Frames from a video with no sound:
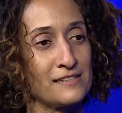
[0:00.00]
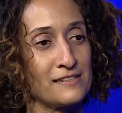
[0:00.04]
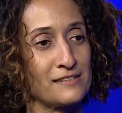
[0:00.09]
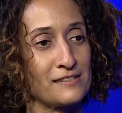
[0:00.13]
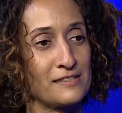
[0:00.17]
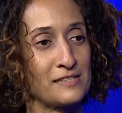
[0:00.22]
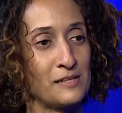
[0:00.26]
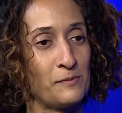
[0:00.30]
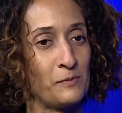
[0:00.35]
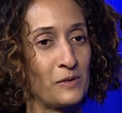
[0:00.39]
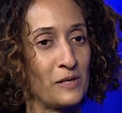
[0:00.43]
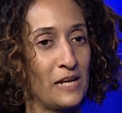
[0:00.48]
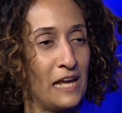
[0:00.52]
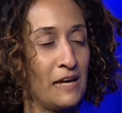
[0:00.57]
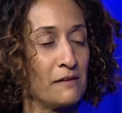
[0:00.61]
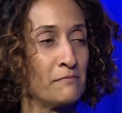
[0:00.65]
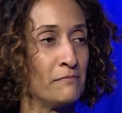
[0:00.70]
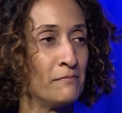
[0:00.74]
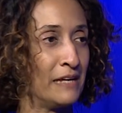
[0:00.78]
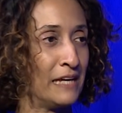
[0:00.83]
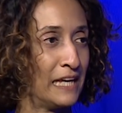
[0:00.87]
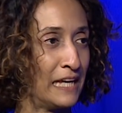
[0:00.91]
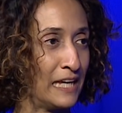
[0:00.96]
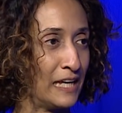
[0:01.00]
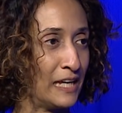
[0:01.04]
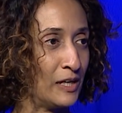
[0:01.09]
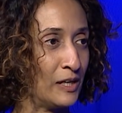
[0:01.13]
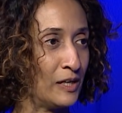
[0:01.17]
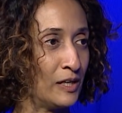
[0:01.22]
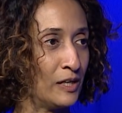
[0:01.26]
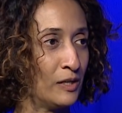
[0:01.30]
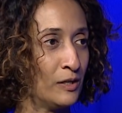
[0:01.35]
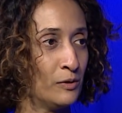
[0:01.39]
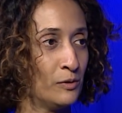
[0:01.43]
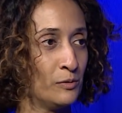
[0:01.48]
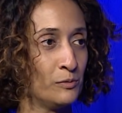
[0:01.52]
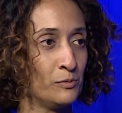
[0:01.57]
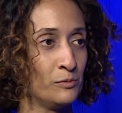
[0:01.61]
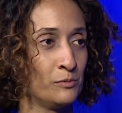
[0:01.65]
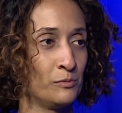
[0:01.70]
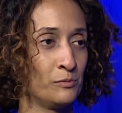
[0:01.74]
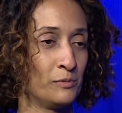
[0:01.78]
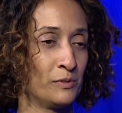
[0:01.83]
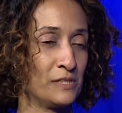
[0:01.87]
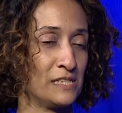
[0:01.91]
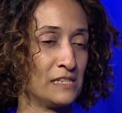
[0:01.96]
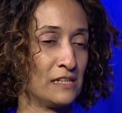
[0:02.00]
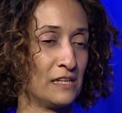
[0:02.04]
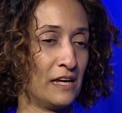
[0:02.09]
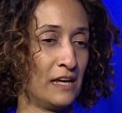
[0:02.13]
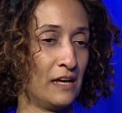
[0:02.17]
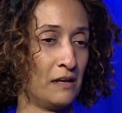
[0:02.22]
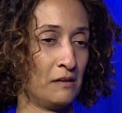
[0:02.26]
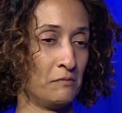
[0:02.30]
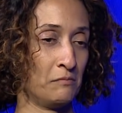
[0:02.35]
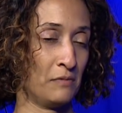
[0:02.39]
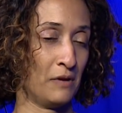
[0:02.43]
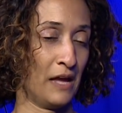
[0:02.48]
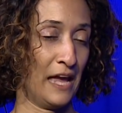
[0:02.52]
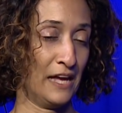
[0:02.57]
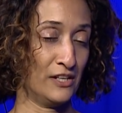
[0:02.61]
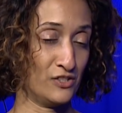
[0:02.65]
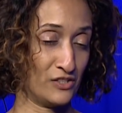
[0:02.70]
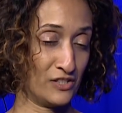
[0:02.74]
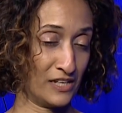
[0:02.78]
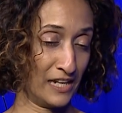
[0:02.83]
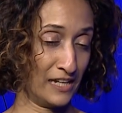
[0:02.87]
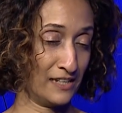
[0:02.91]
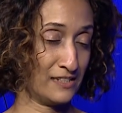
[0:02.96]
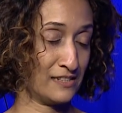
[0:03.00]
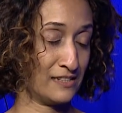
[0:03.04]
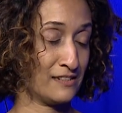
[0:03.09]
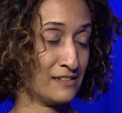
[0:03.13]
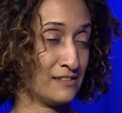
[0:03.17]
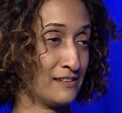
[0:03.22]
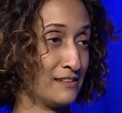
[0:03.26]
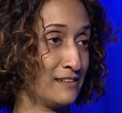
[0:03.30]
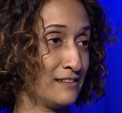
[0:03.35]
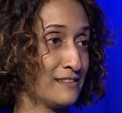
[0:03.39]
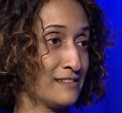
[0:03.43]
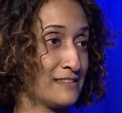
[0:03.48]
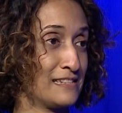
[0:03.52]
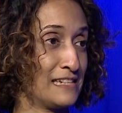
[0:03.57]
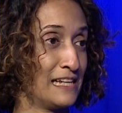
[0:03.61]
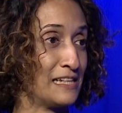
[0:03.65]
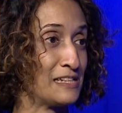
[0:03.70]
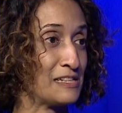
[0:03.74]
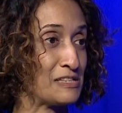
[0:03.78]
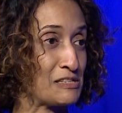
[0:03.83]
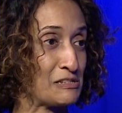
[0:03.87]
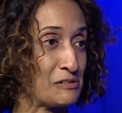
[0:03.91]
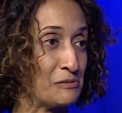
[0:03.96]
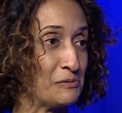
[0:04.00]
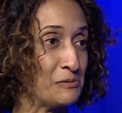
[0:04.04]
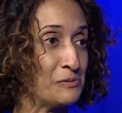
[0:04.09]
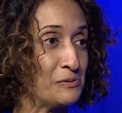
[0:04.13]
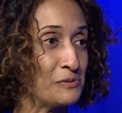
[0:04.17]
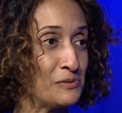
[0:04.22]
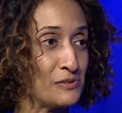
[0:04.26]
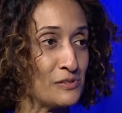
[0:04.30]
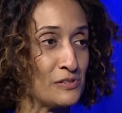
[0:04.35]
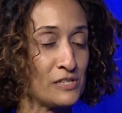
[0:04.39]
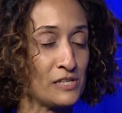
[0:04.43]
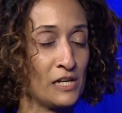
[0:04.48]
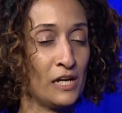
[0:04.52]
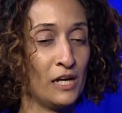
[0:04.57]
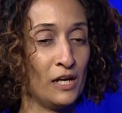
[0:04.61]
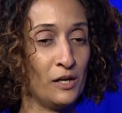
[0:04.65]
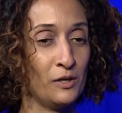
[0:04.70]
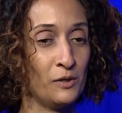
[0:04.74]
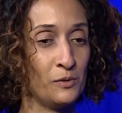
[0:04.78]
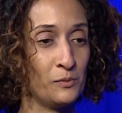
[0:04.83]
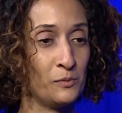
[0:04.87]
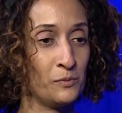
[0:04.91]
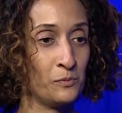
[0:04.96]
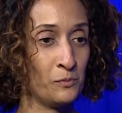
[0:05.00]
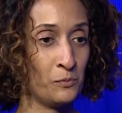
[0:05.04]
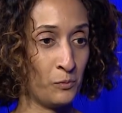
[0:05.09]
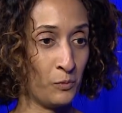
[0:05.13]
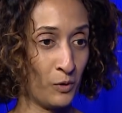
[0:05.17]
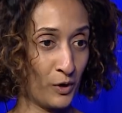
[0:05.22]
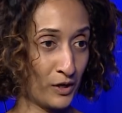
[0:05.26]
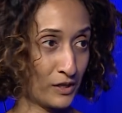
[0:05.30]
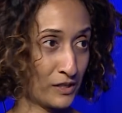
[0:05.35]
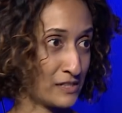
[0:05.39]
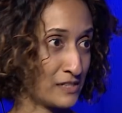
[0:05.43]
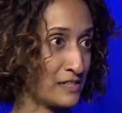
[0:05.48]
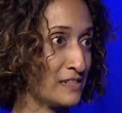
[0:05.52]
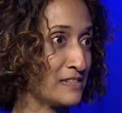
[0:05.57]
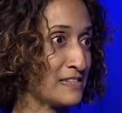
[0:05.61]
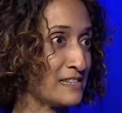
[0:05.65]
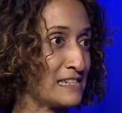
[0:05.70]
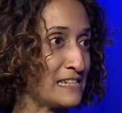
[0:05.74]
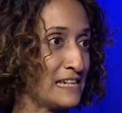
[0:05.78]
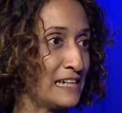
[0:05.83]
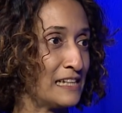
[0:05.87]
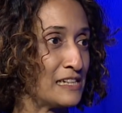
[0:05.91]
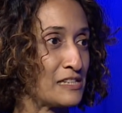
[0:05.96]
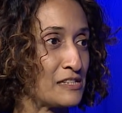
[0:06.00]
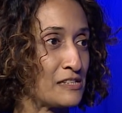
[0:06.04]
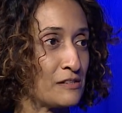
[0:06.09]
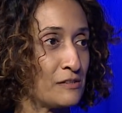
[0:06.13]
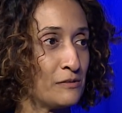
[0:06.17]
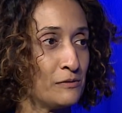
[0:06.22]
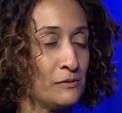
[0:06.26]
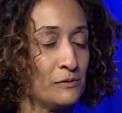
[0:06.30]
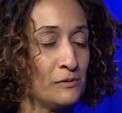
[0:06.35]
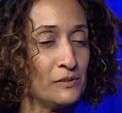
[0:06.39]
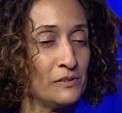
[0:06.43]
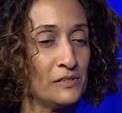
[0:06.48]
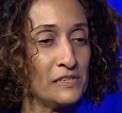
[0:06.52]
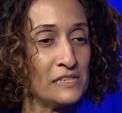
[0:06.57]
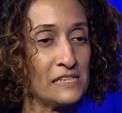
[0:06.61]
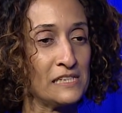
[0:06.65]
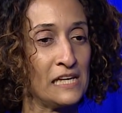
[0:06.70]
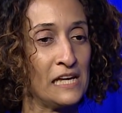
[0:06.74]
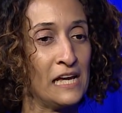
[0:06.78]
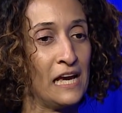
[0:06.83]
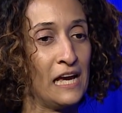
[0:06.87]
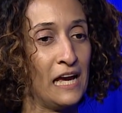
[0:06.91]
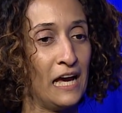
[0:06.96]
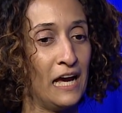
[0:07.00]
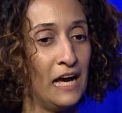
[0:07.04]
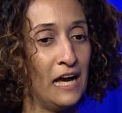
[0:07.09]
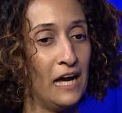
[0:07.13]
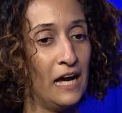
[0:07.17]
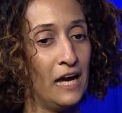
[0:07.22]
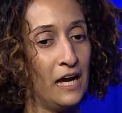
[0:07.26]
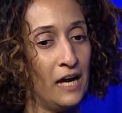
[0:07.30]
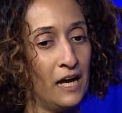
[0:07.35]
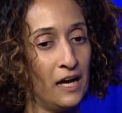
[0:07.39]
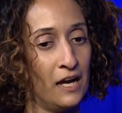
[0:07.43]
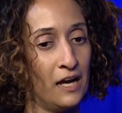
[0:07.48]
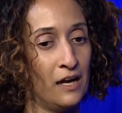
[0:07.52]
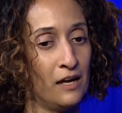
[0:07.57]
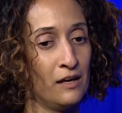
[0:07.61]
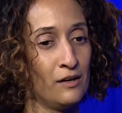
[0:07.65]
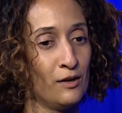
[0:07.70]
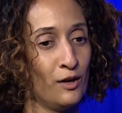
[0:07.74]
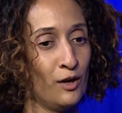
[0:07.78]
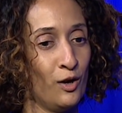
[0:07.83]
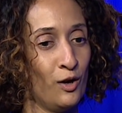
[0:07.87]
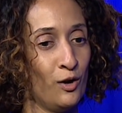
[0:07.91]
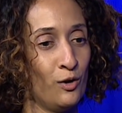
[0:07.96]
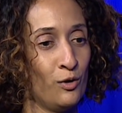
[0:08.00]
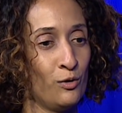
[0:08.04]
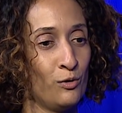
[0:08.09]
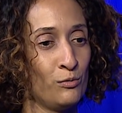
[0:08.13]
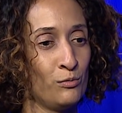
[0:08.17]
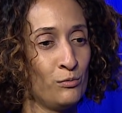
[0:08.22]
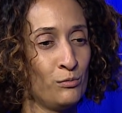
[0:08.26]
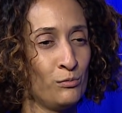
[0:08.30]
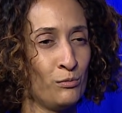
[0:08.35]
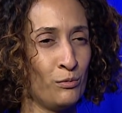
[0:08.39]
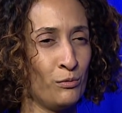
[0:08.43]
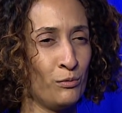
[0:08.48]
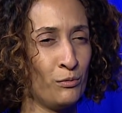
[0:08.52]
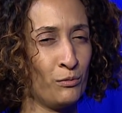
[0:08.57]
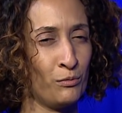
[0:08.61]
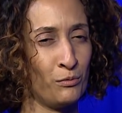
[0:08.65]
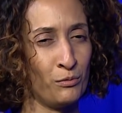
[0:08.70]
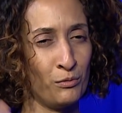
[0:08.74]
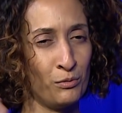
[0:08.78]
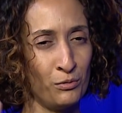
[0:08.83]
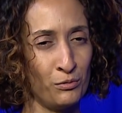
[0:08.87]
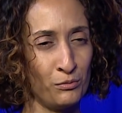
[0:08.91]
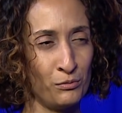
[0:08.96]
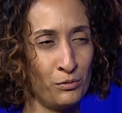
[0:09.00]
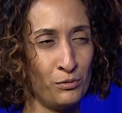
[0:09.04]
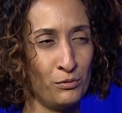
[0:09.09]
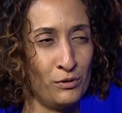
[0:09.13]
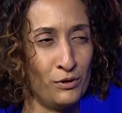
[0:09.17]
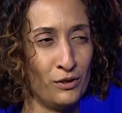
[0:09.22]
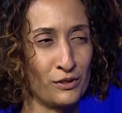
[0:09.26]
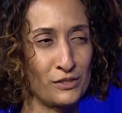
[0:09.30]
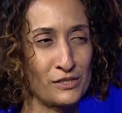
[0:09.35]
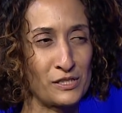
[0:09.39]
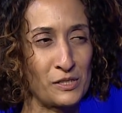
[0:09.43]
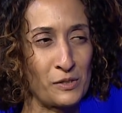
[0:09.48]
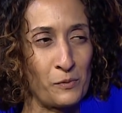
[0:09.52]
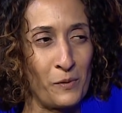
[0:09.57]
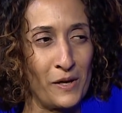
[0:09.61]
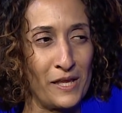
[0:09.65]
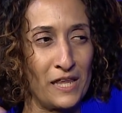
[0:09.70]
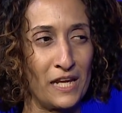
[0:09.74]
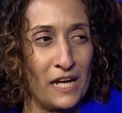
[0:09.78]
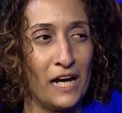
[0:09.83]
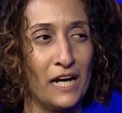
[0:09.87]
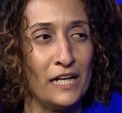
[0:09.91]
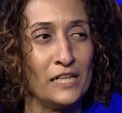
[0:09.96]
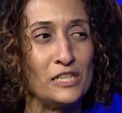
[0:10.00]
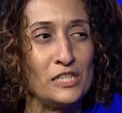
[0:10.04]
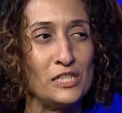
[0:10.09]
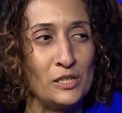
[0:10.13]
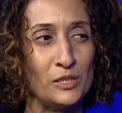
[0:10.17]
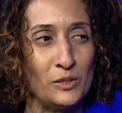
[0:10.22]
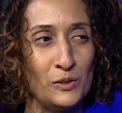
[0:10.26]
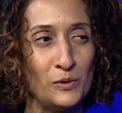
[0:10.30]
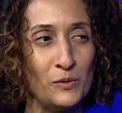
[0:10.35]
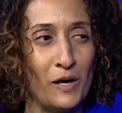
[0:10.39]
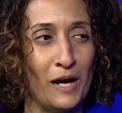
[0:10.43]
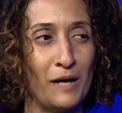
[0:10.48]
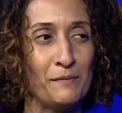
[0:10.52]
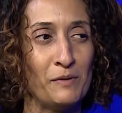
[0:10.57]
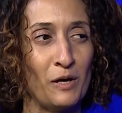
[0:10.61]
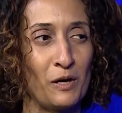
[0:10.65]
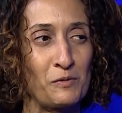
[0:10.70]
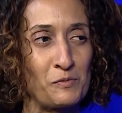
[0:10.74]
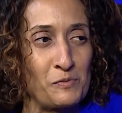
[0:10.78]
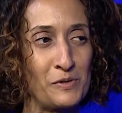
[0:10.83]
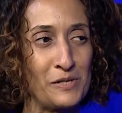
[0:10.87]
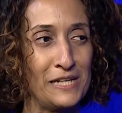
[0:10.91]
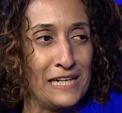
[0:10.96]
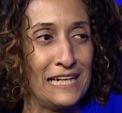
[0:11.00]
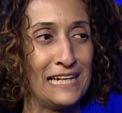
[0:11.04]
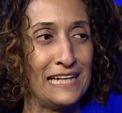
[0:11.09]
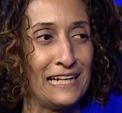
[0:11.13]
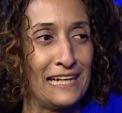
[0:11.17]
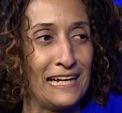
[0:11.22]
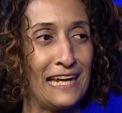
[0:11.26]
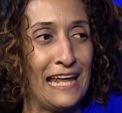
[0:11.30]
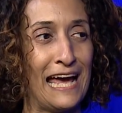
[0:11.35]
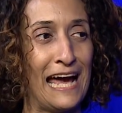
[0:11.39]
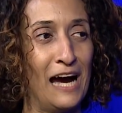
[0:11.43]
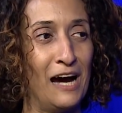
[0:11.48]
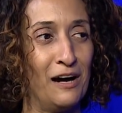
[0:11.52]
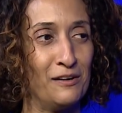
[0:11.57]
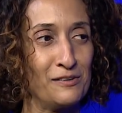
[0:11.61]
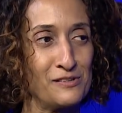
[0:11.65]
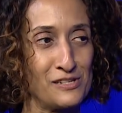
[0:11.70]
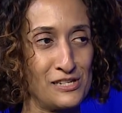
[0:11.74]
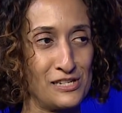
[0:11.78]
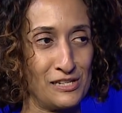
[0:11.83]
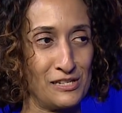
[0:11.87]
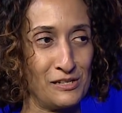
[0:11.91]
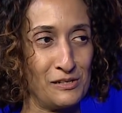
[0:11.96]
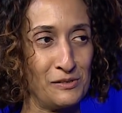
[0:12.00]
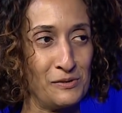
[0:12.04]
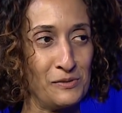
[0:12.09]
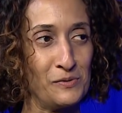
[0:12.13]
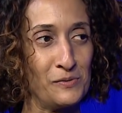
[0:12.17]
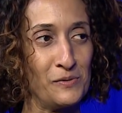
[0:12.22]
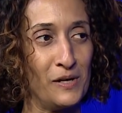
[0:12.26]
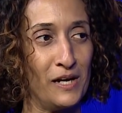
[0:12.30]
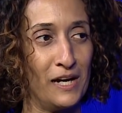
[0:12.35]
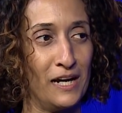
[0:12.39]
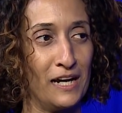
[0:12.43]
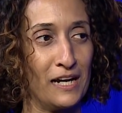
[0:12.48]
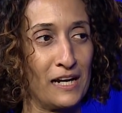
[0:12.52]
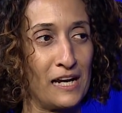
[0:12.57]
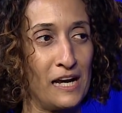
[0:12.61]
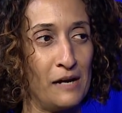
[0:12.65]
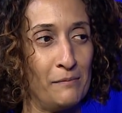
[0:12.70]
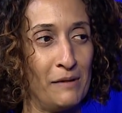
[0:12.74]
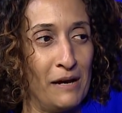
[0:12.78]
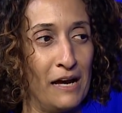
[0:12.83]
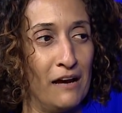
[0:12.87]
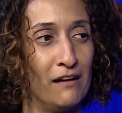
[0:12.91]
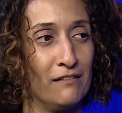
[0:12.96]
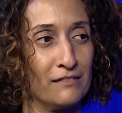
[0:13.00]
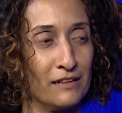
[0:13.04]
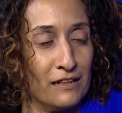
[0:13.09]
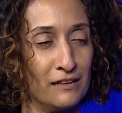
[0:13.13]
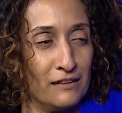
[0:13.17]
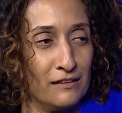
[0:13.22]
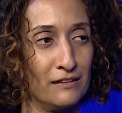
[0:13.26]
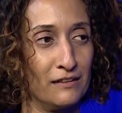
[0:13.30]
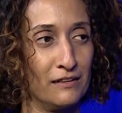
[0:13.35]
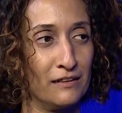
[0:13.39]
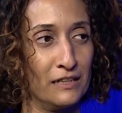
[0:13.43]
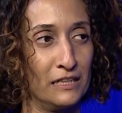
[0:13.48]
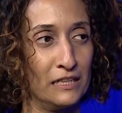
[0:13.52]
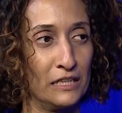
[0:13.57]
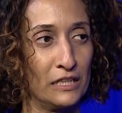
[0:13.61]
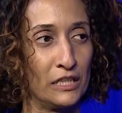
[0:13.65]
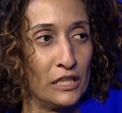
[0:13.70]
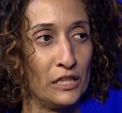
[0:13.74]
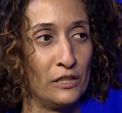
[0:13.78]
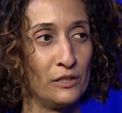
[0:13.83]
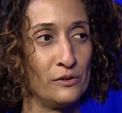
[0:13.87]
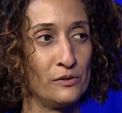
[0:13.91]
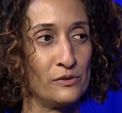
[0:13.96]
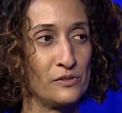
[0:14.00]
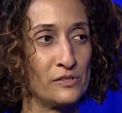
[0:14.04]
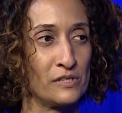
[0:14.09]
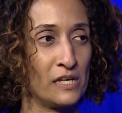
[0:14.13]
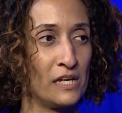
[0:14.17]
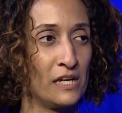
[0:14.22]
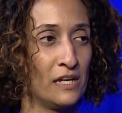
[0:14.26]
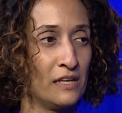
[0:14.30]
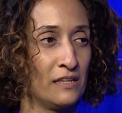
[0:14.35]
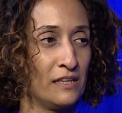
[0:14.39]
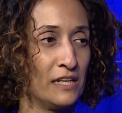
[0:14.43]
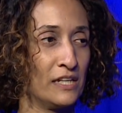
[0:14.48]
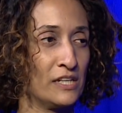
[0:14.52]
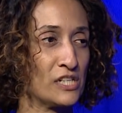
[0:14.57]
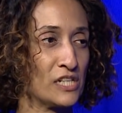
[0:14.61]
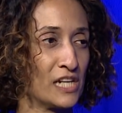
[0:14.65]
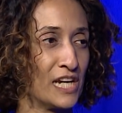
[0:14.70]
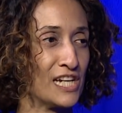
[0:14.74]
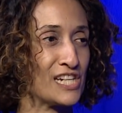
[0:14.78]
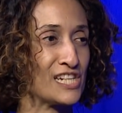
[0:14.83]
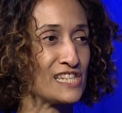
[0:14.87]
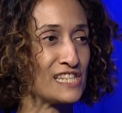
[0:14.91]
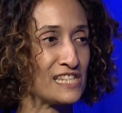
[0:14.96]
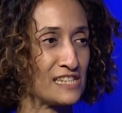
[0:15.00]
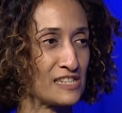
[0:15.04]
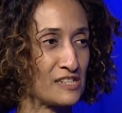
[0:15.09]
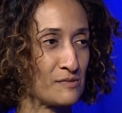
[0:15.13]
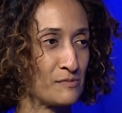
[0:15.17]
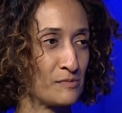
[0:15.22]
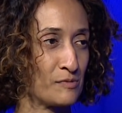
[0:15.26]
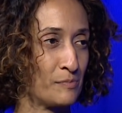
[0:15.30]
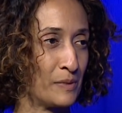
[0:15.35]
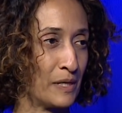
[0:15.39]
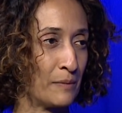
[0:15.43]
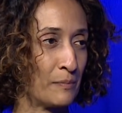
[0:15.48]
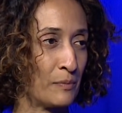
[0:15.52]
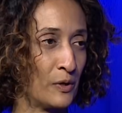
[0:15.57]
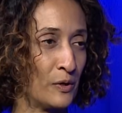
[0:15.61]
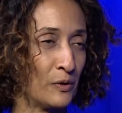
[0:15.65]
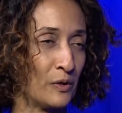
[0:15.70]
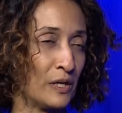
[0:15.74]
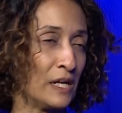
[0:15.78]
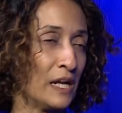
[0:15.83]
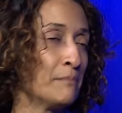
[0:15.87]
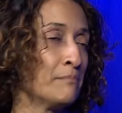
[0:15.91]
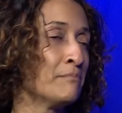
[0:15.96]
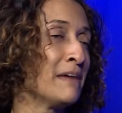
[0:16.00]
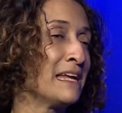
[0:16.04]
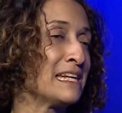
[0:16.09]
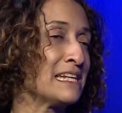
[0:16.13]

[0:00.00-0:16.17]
someone like me who was educated in state schools, who worked in state schools, who looks the way that I do, I'm not really allowed to come out and accuse the education system of being broken. I meant